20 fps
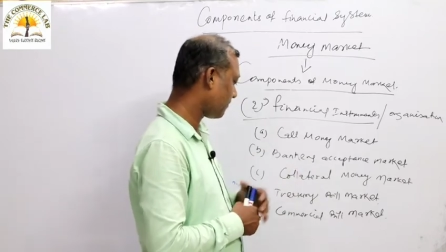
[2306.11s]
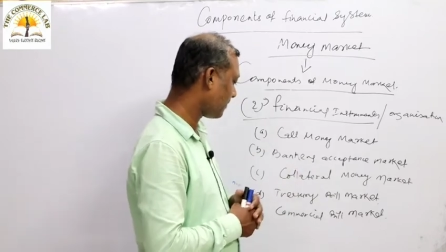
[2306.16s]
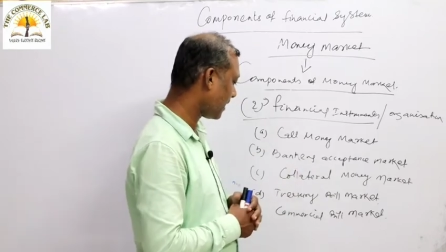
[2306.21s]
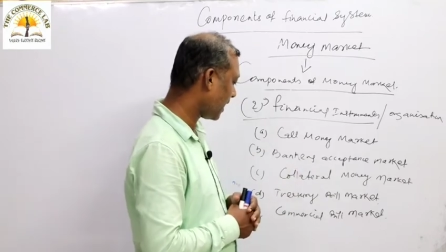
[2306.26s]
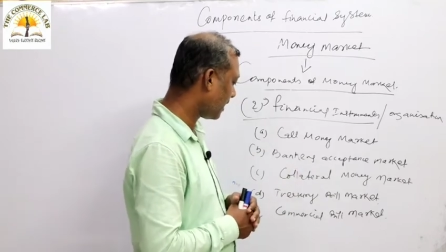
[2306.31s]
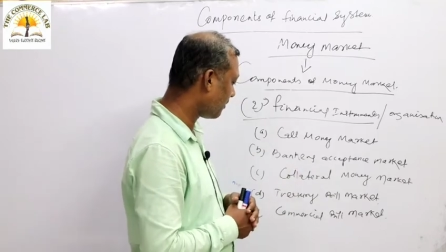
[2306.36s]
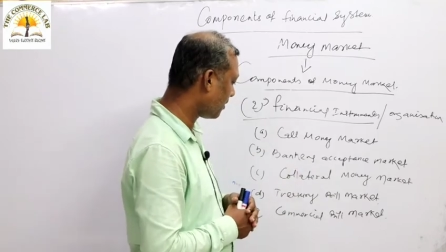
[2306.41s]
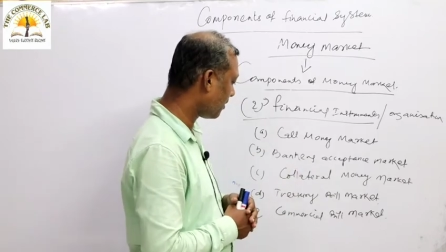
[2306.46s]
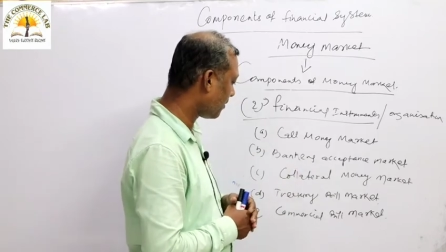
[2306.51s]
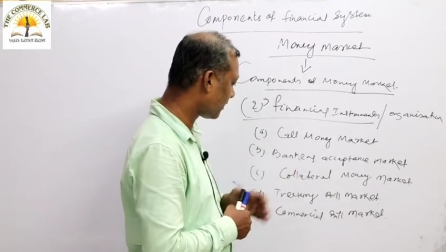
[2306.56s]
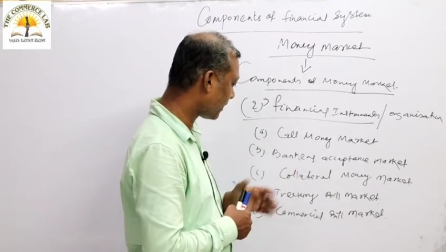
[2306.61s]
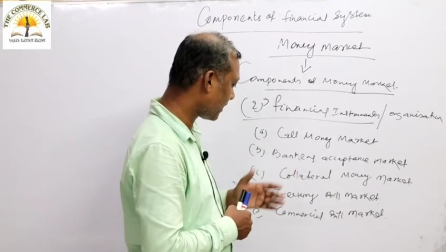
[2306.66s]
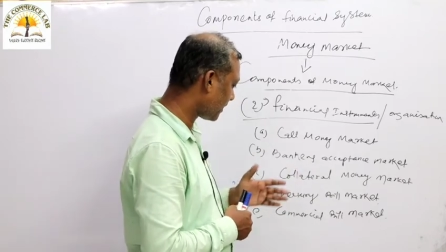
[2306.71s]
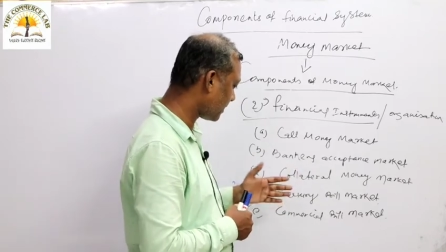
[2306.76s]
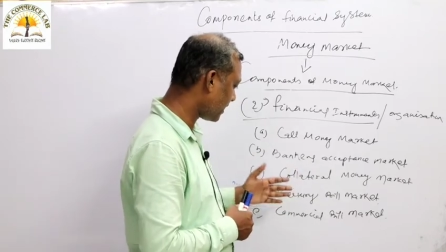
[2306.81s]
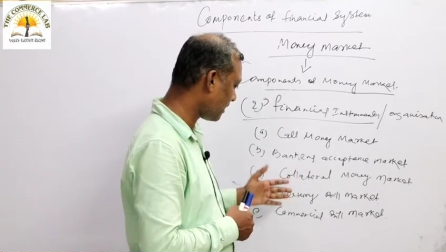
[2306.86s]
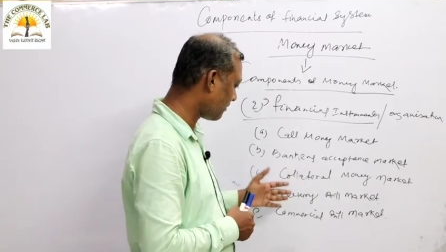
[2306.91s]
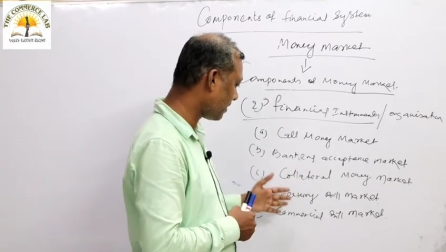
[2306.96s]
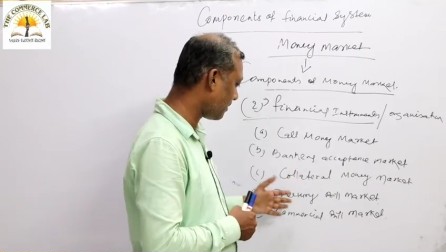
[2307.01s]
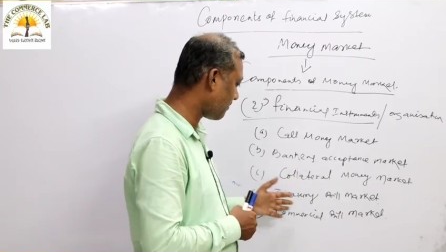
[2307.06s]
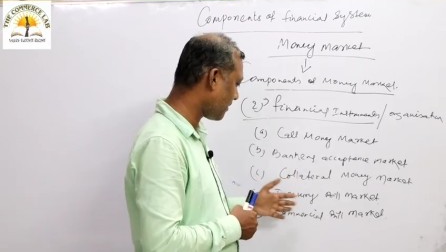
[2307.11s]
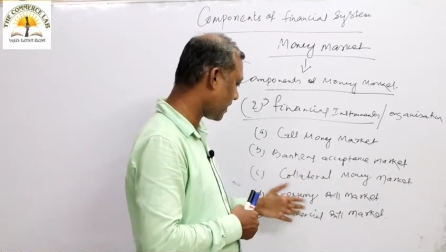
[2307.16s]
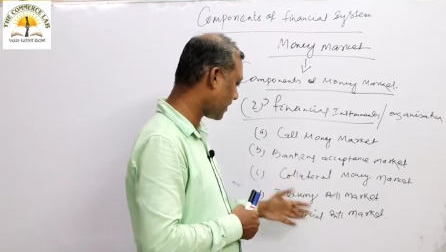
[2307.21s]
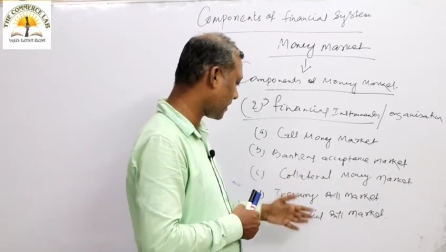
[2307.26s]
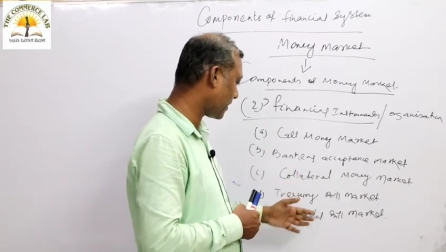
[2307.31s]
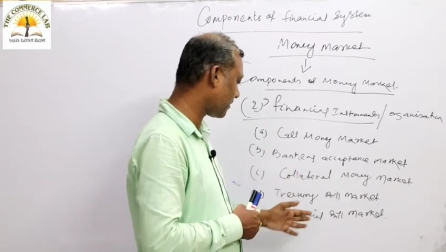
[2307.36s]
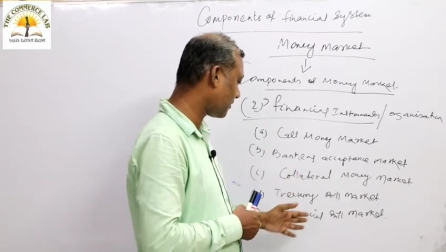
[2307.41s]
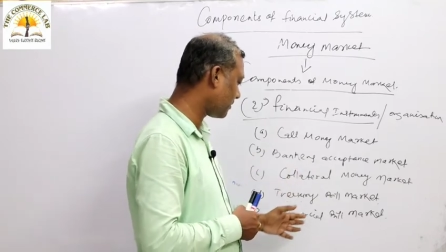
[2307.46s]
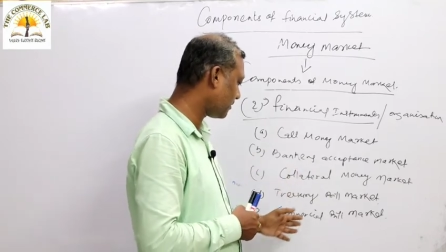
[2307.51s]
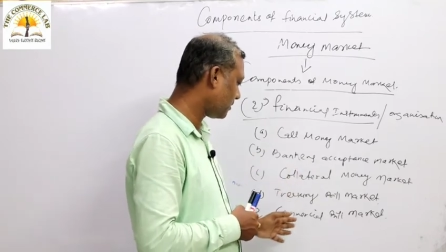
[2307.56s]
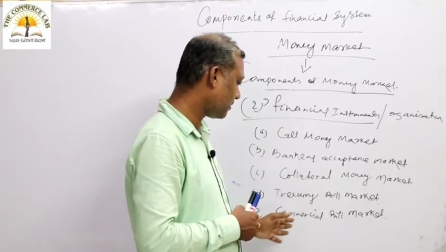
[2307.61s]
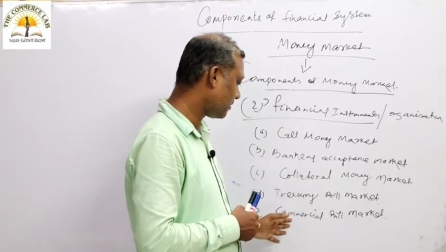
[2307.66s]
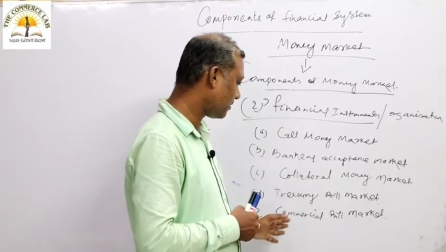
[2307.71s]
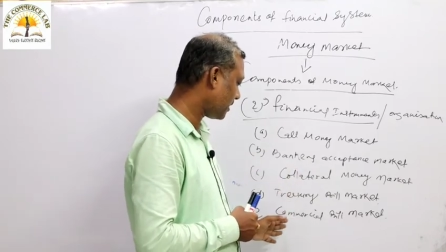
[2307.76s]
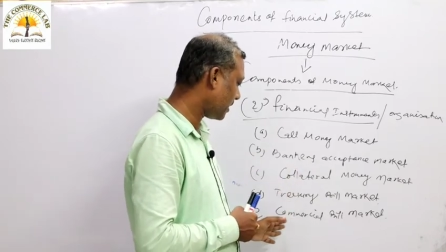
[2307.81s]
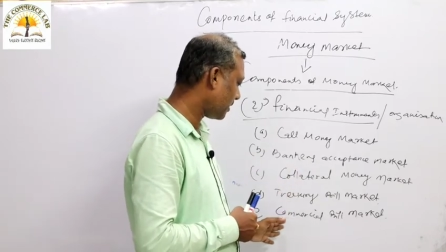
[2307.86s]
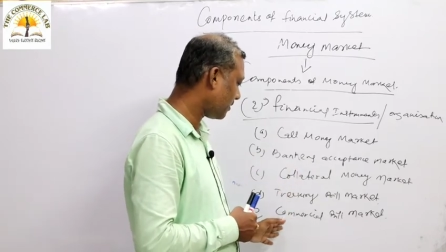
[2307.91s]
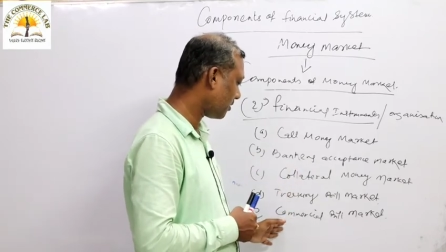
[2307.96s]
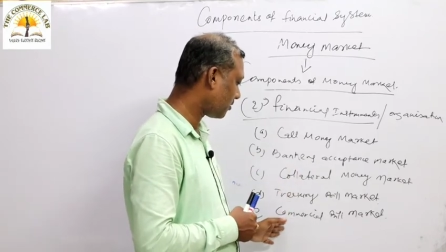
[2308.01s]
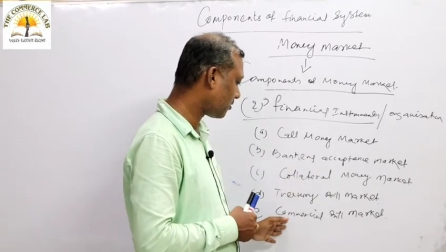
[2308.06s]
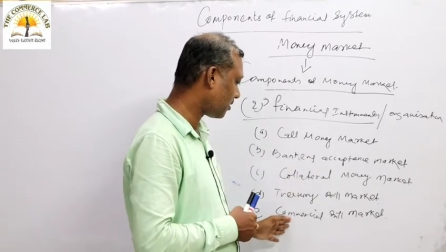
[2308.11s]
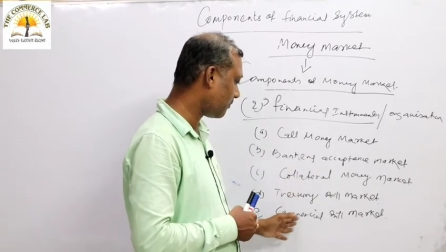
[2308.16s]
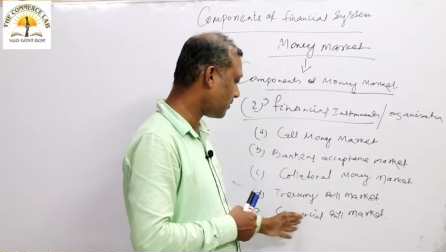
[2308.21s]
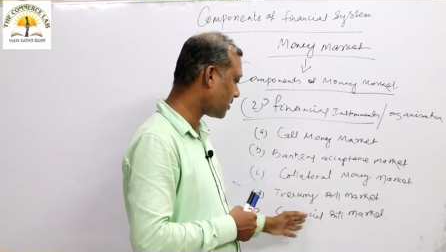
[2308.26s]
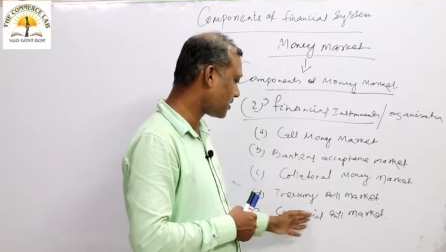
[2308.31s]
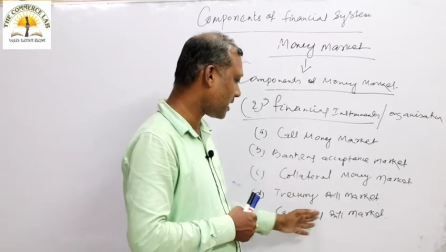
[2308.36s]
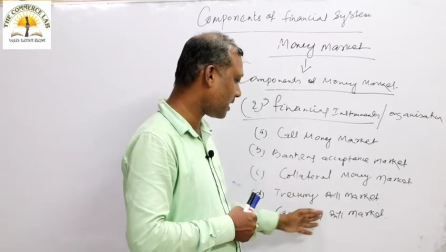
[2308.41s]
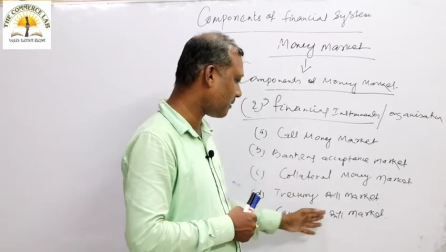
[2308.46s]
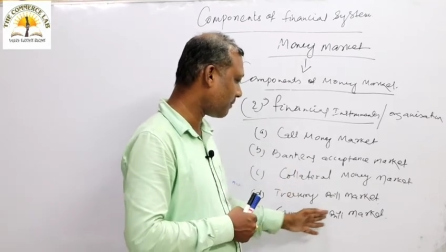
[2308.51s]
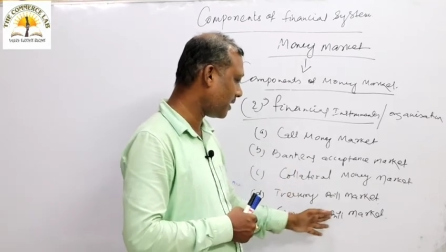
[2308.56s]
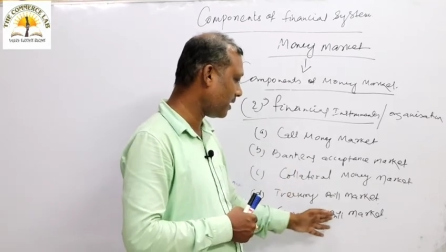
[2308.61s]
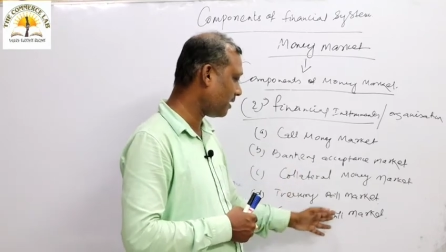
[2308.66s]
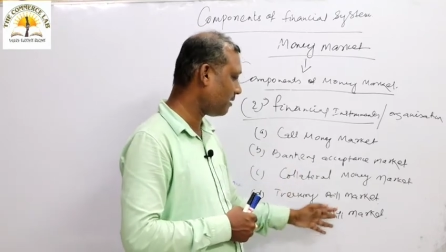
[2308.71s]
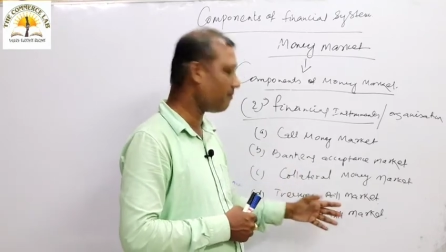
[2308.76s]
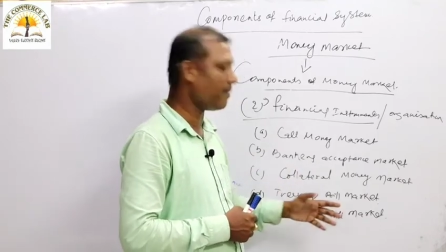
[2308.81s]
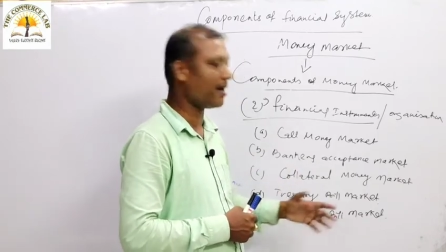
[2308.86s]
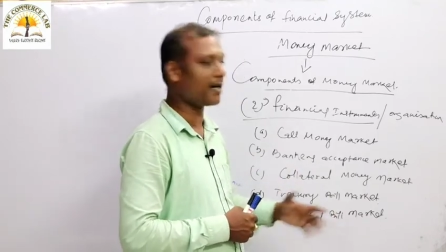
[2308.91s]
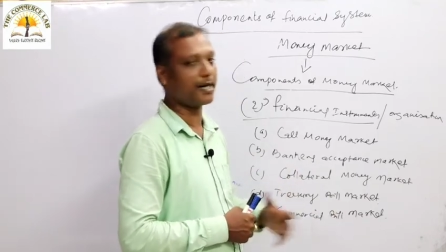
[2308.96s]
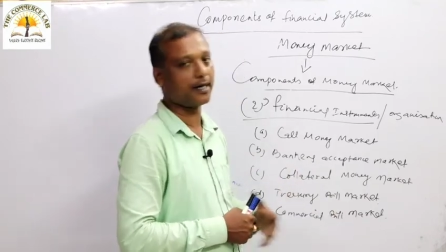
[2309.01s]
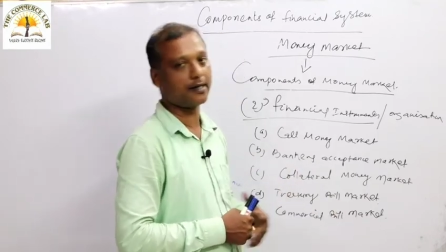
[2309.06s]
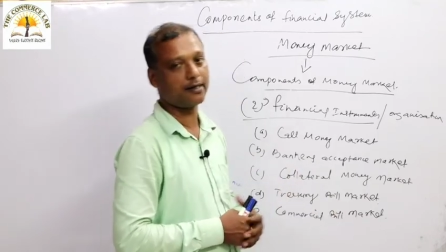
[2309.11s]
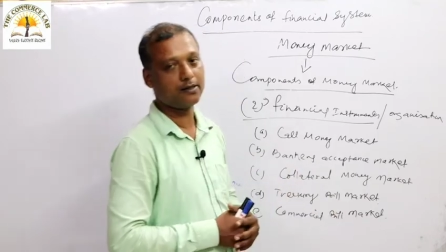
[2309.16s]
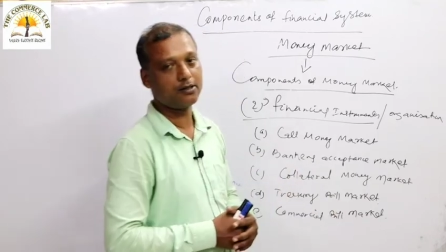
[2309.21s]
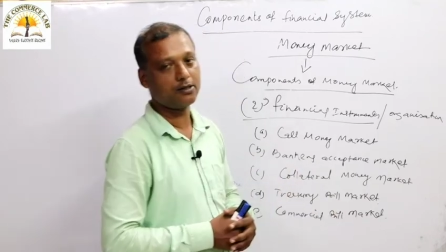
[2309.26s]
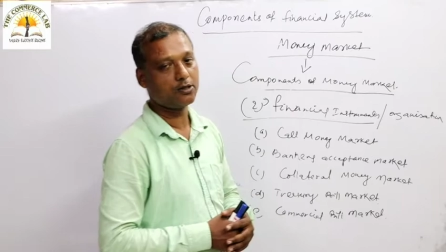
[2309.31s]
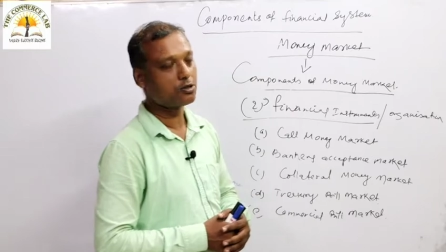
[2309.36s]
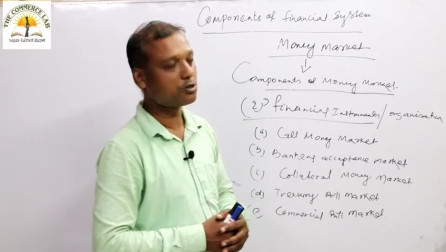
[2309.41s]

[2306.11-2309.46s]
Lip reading: then will be your treasury bill market, then your commercial bill market.